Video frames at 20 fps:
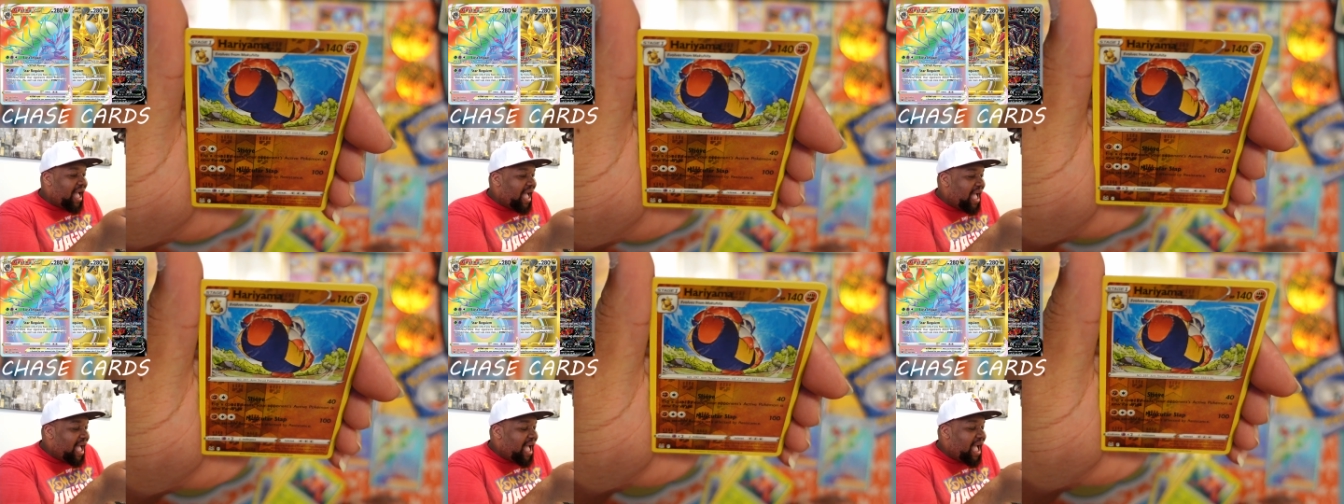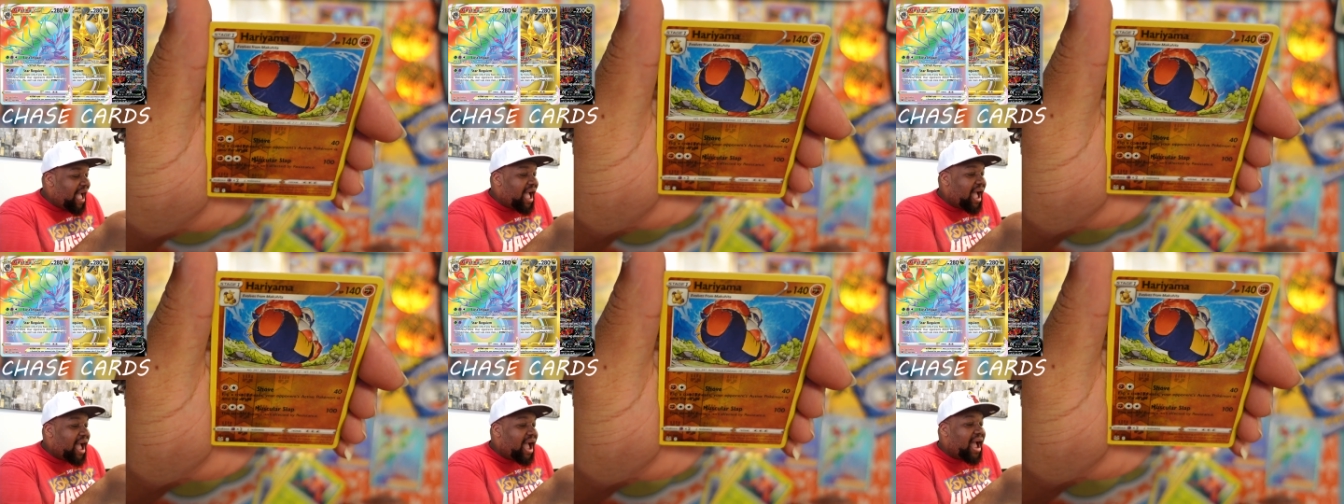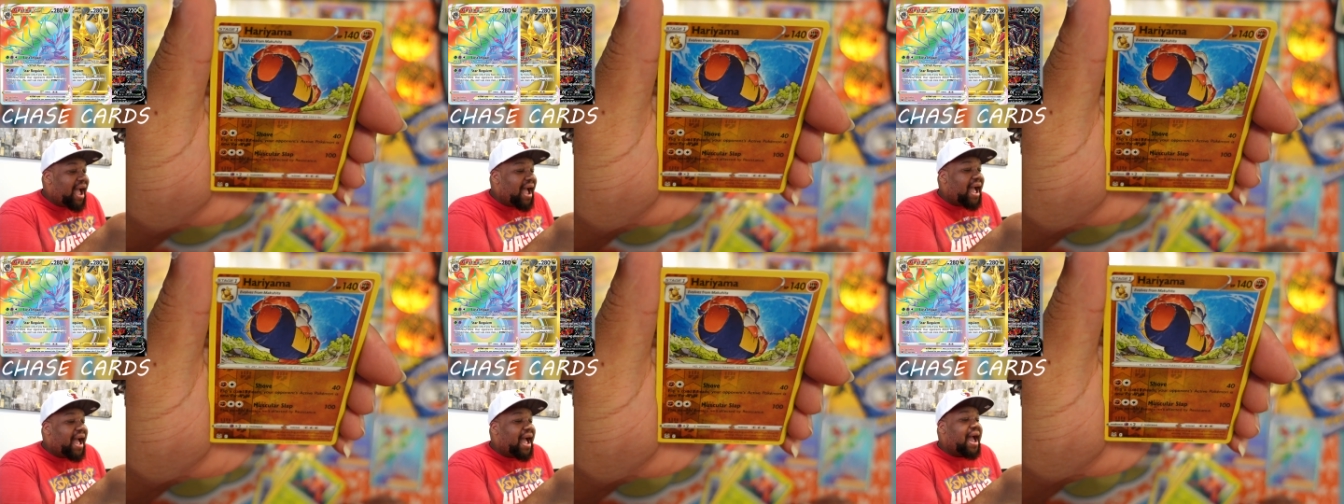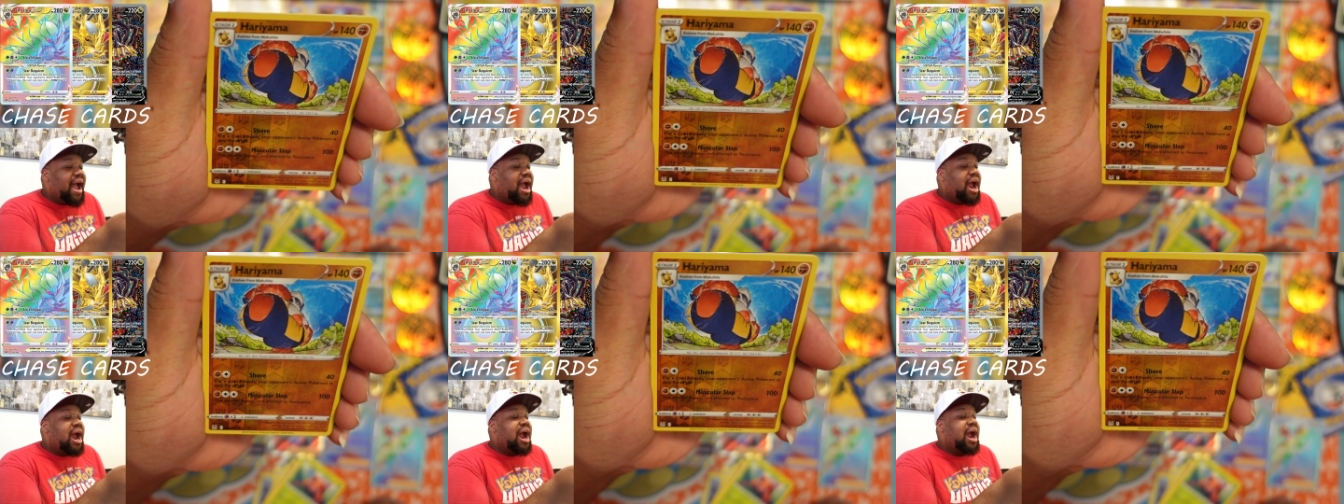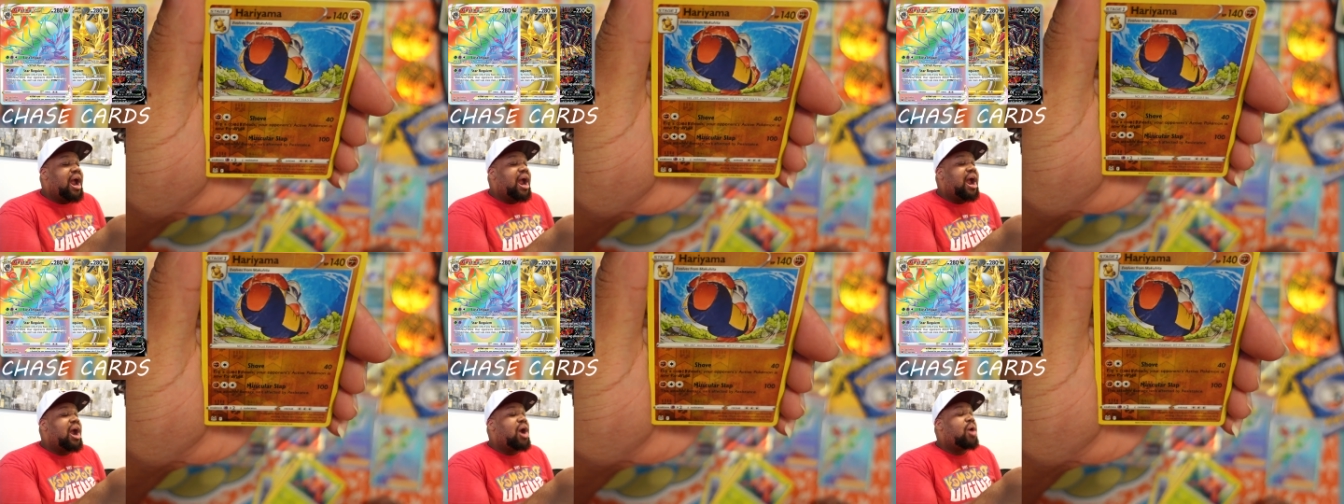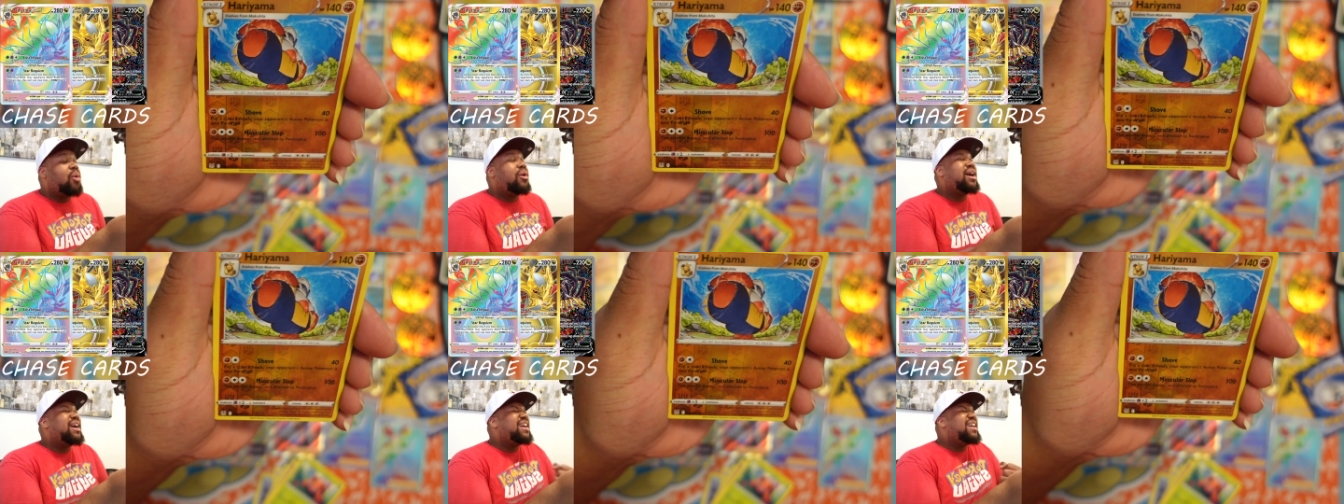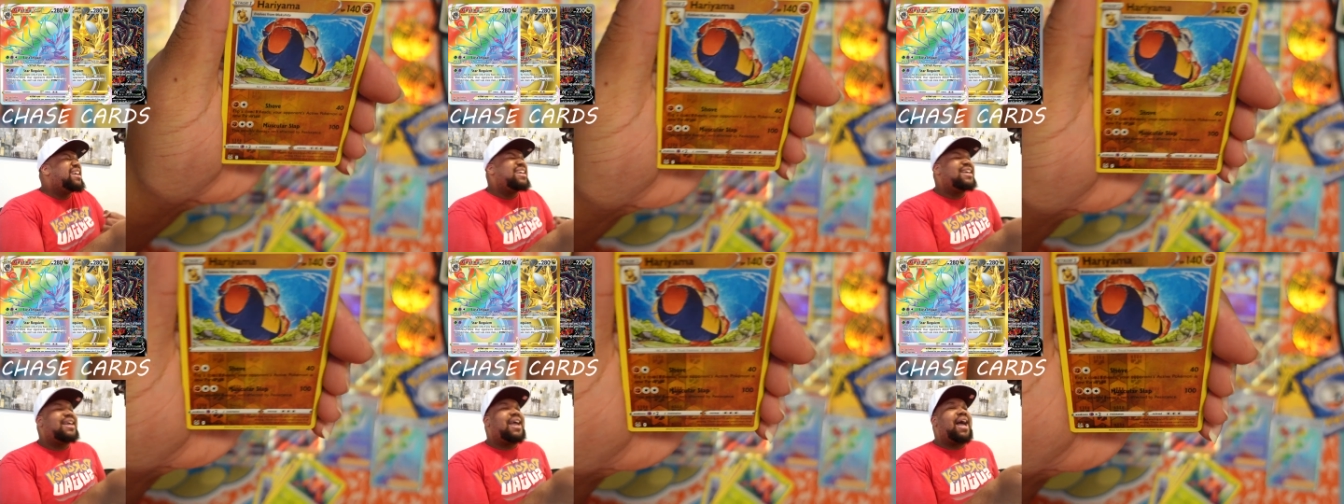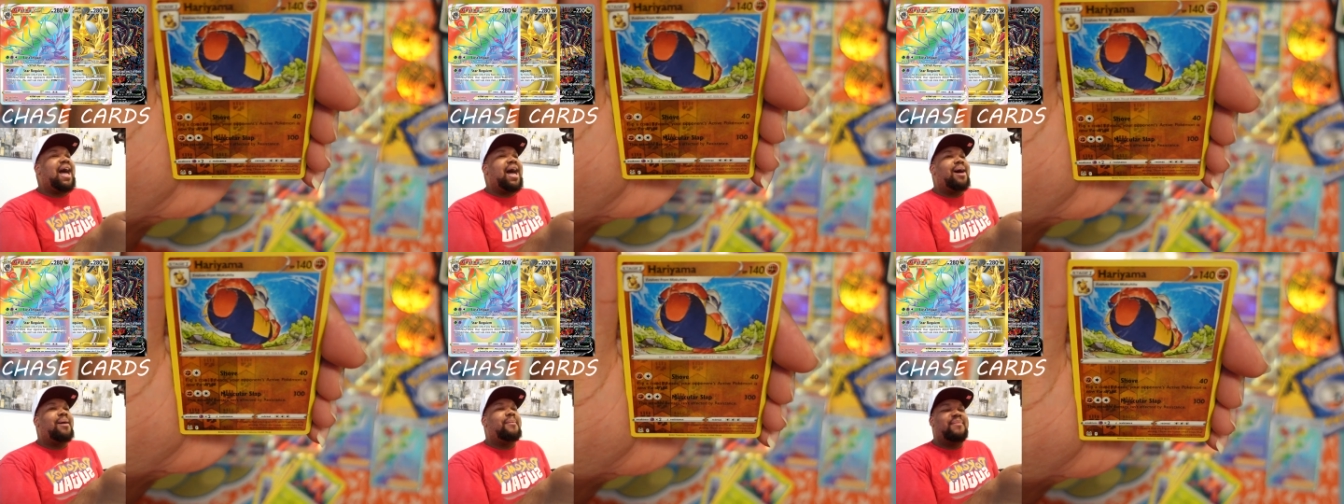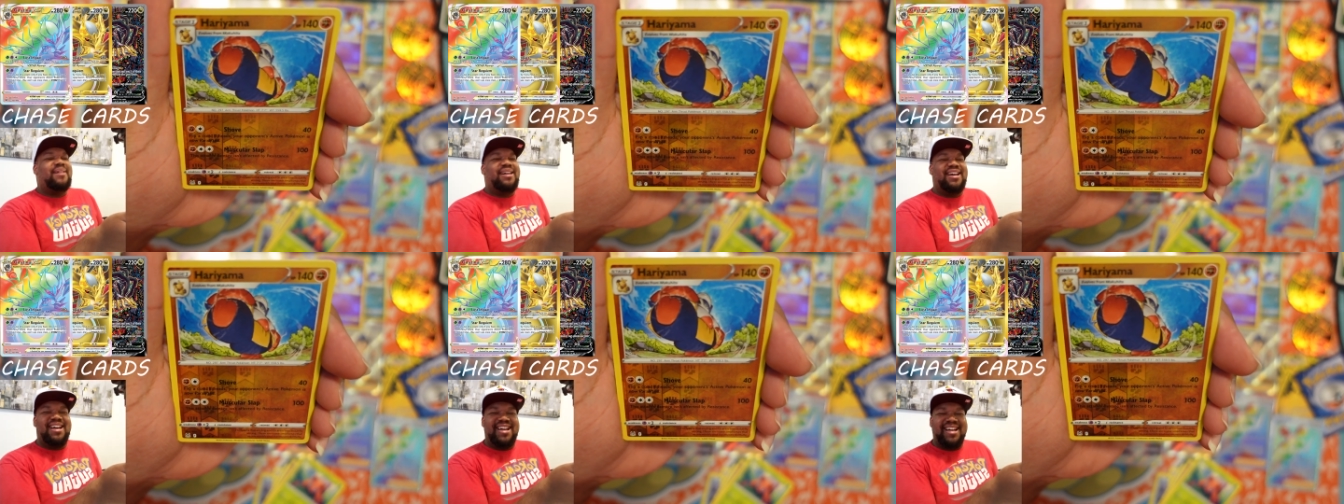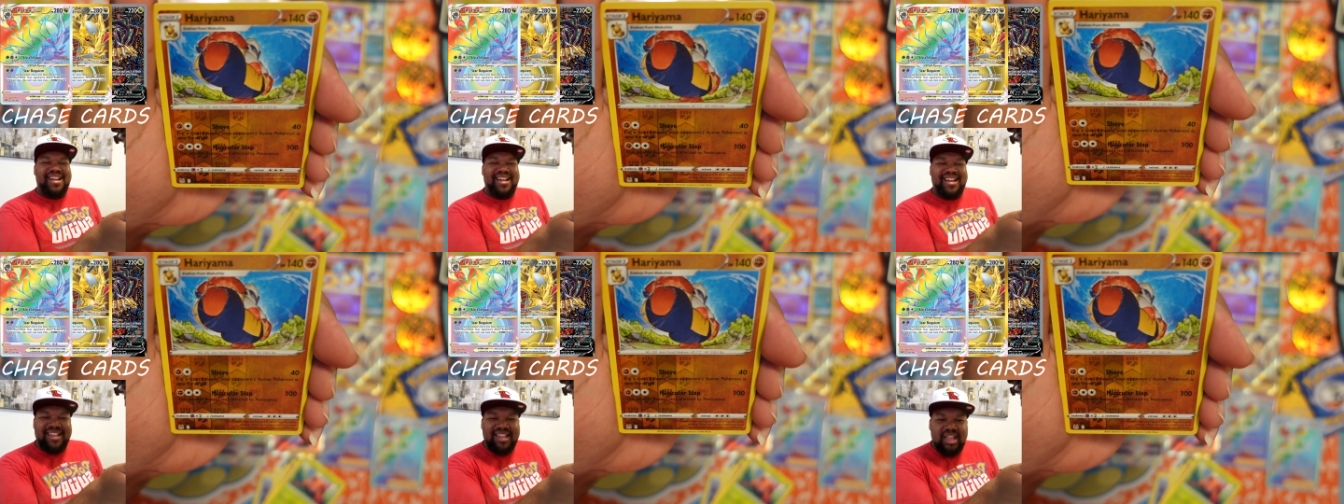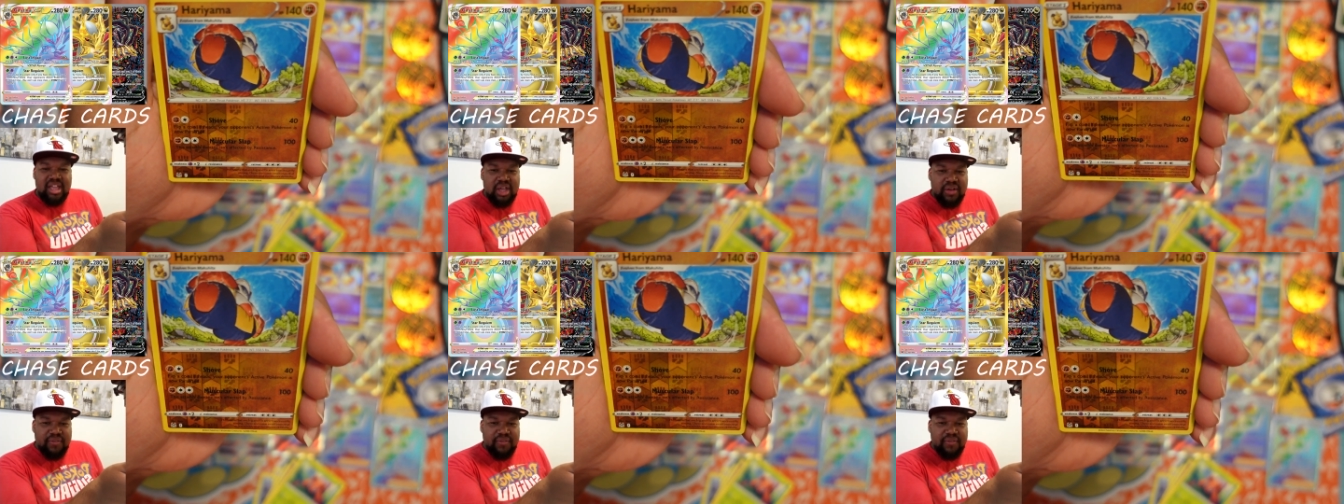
Ah. Yama